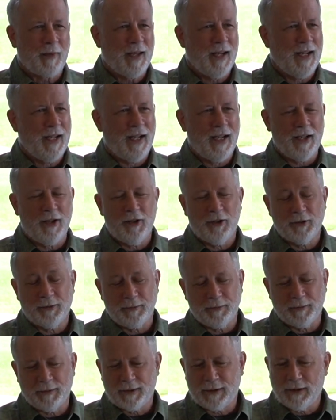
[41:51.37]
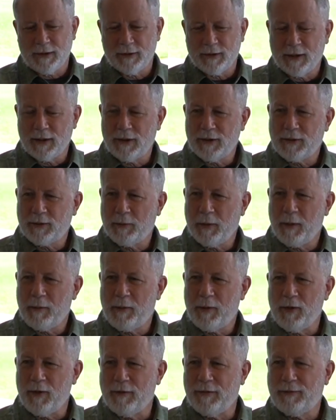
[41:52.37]
And I go, so there's my
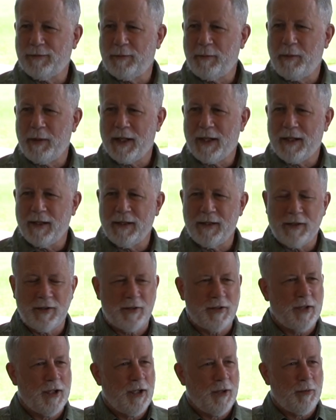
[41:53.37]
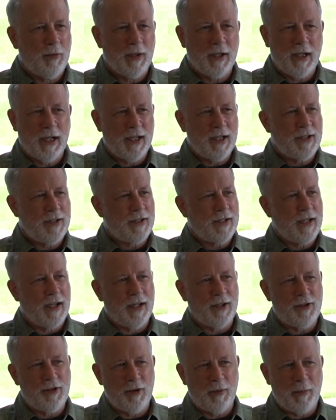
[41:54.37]
proof. Because when God's
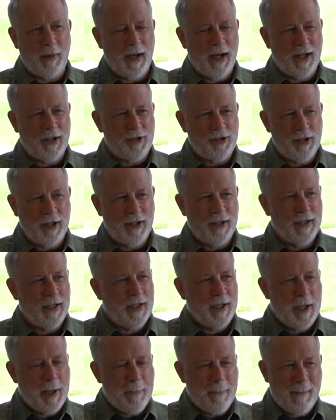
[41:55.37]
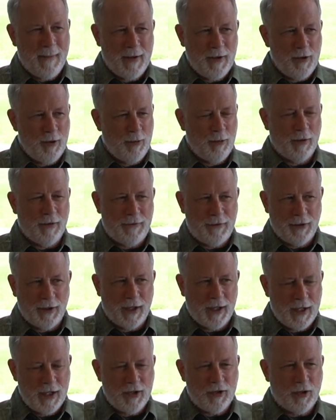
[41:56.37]
got your passion and you really feel
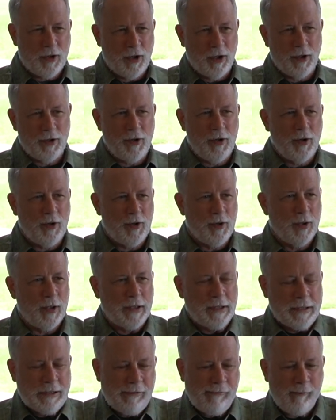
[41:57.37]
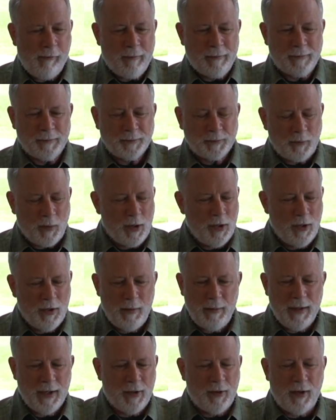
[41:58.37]
like he's calling you to do it, you can
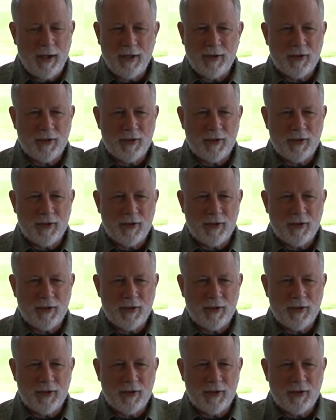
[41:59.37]
be a great